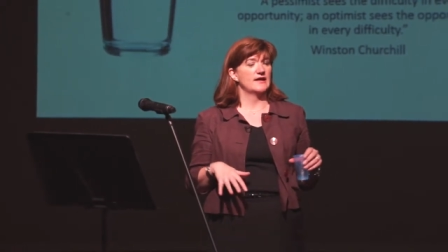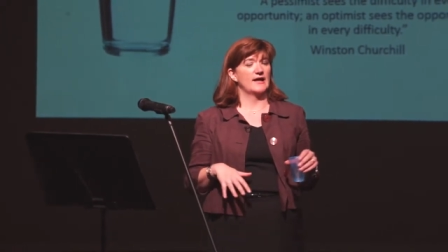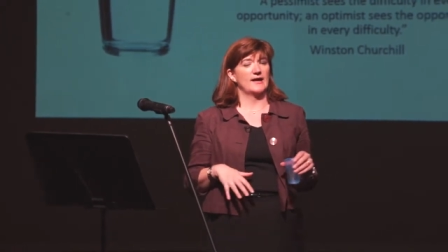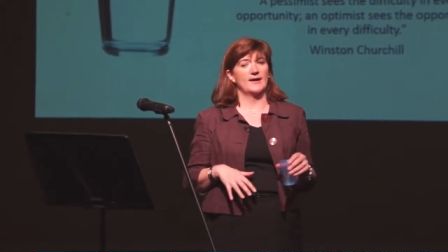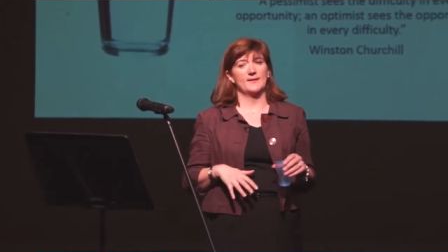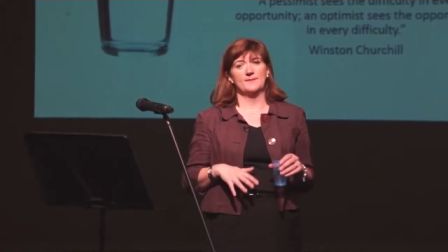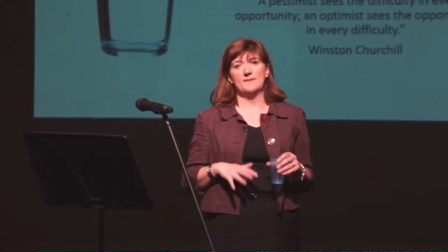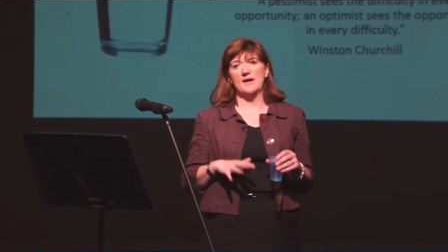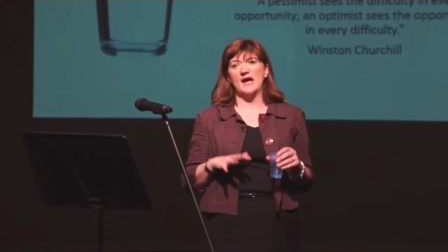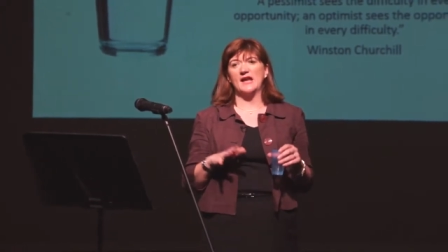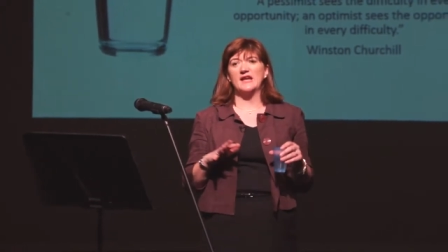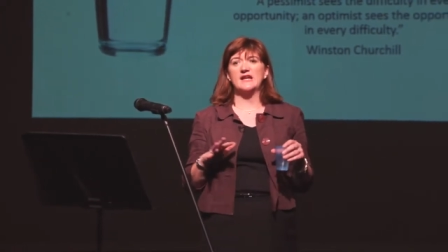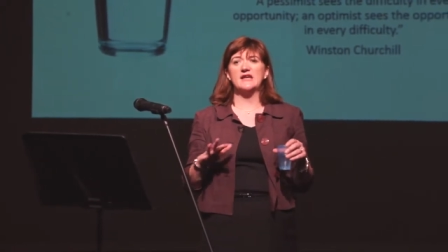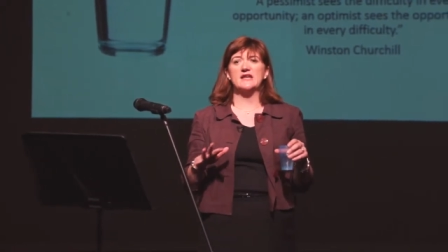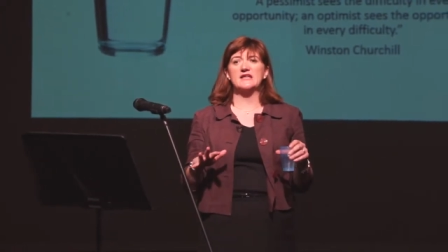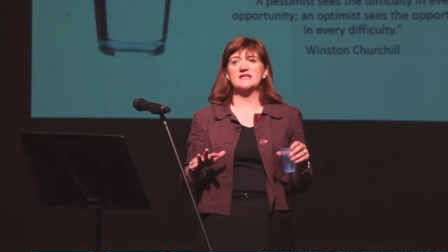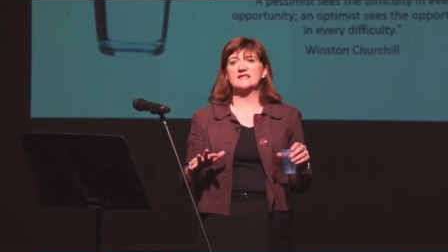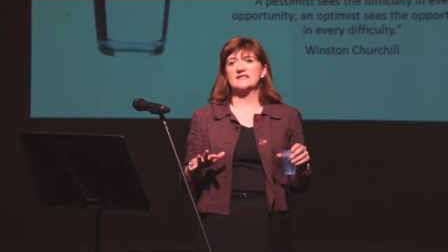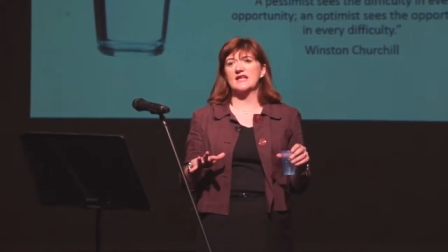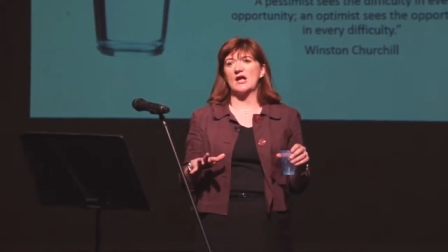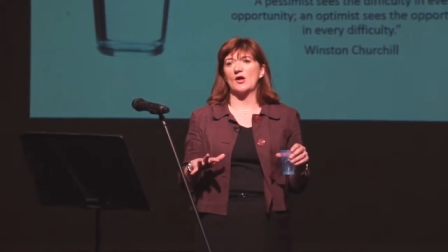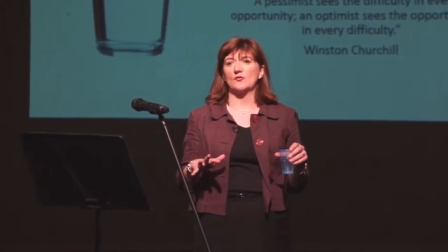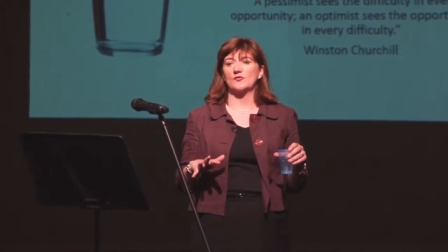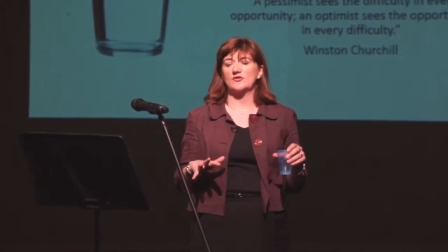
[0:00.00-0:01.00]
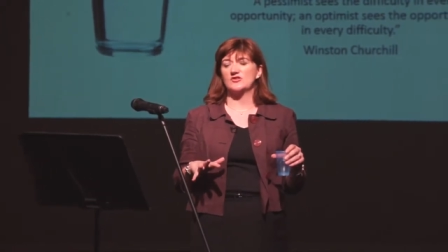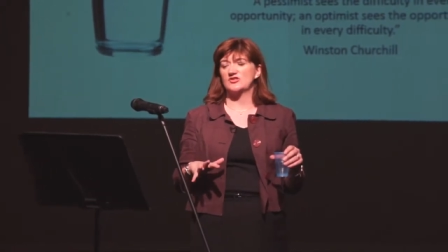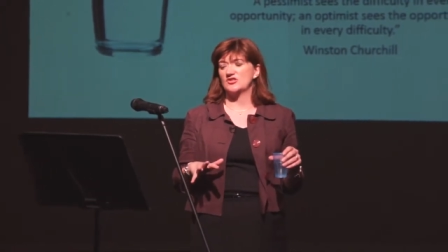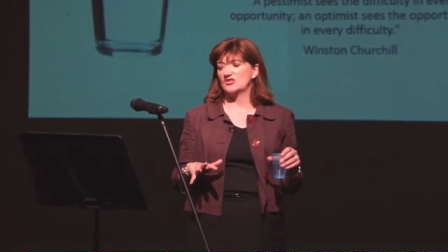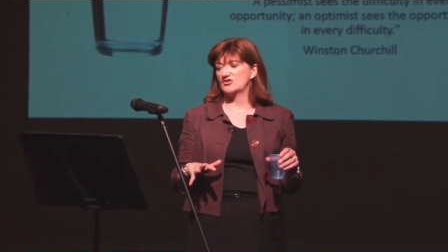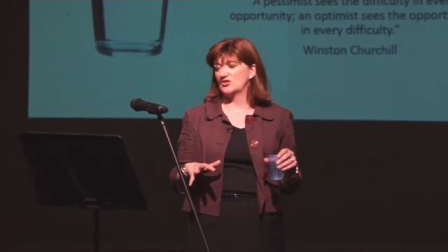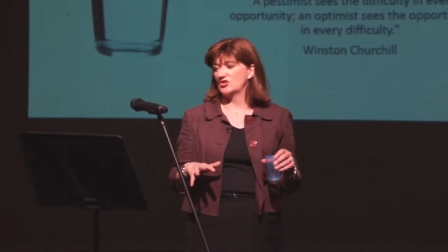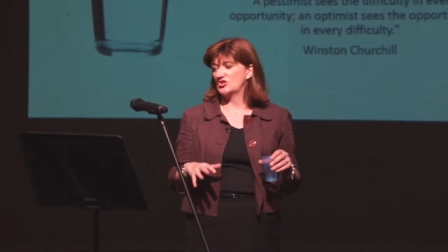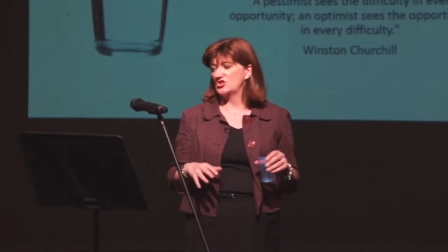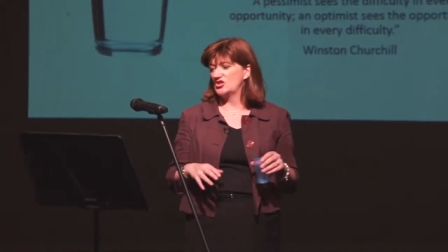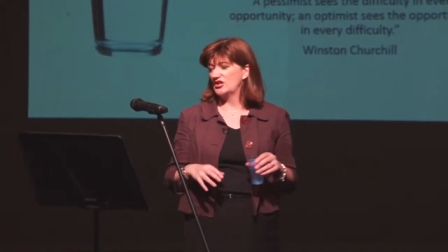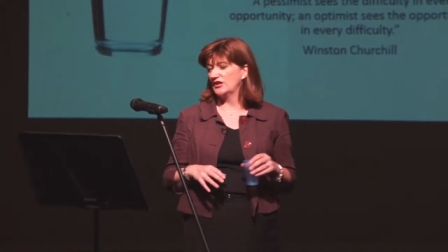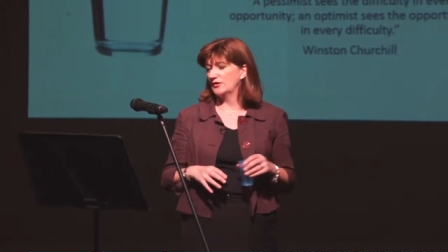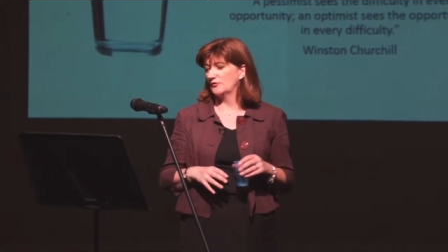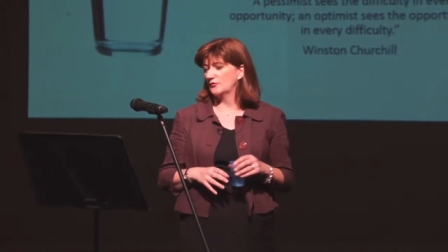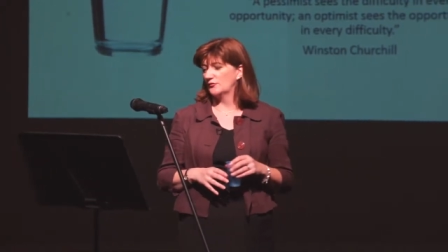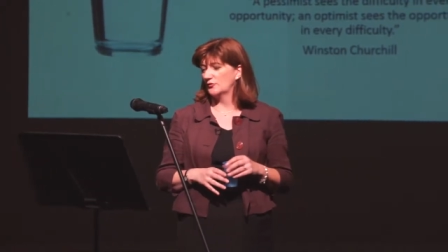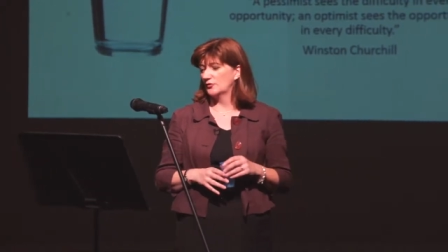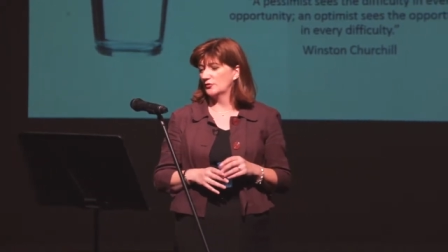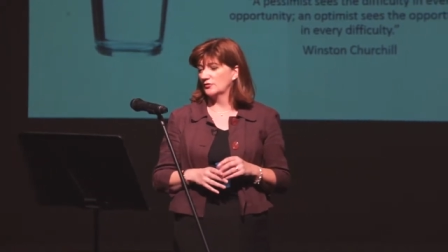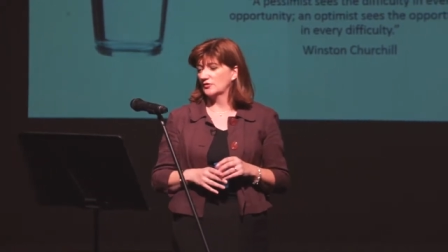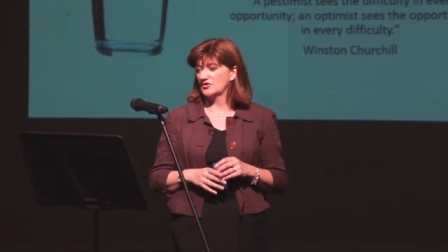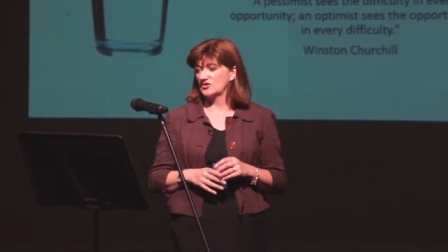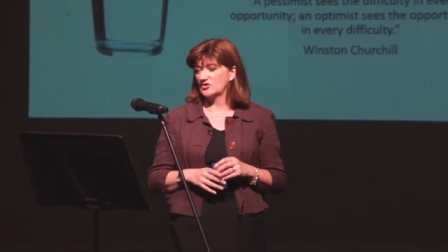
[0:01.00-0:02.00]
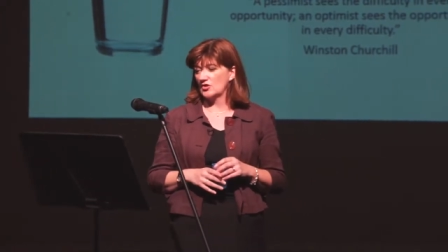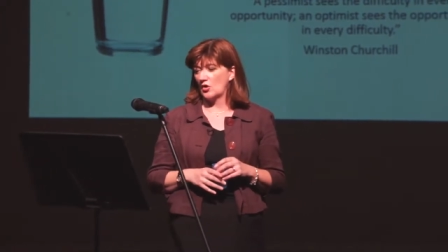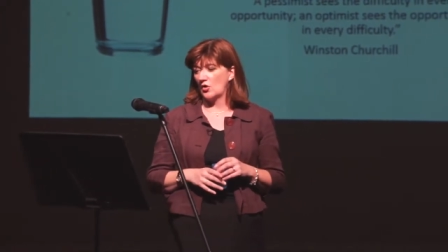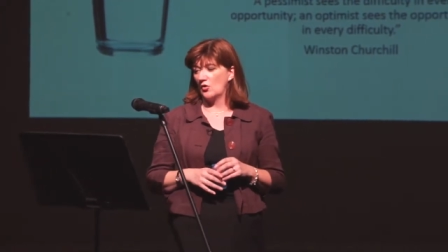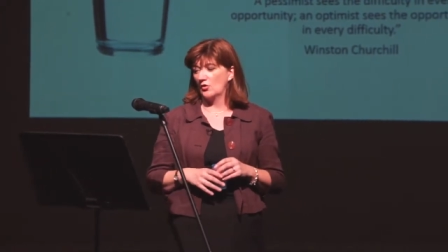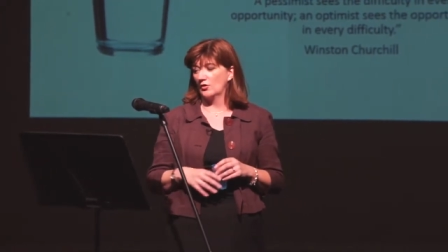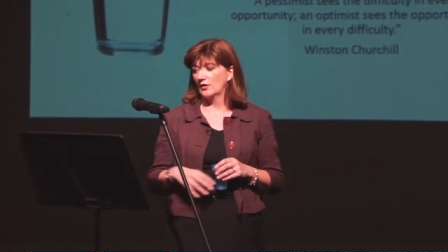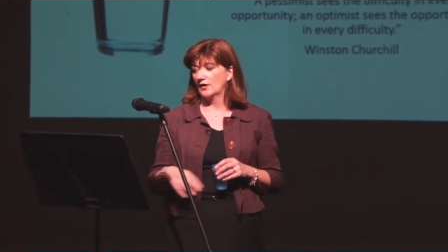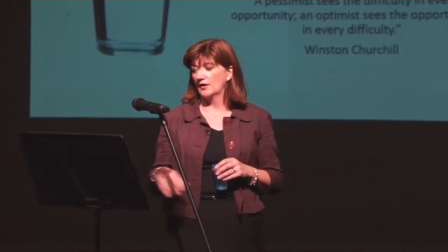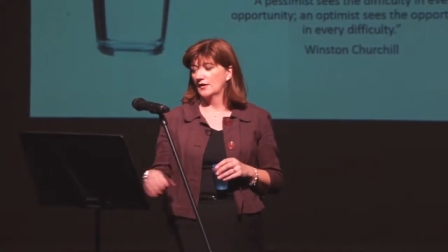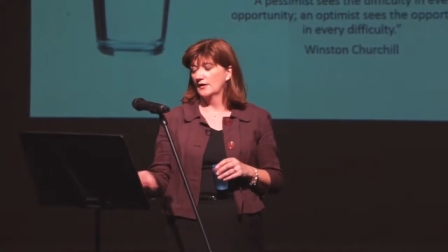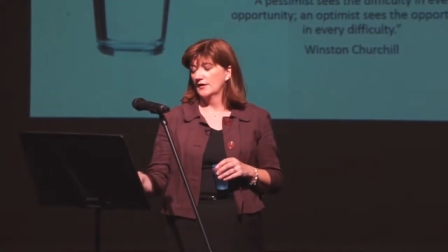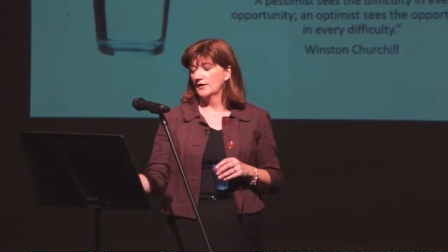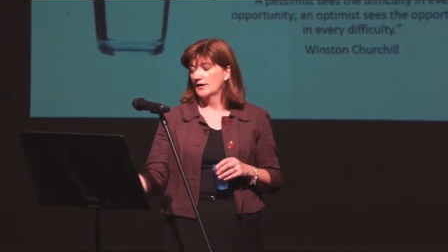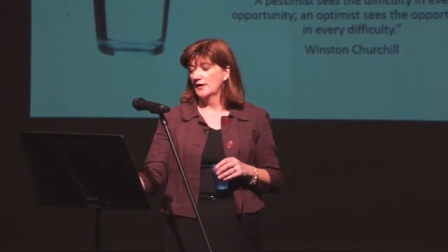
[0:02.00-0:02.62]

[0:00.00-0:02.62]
And in itself, it's just a cheerful song.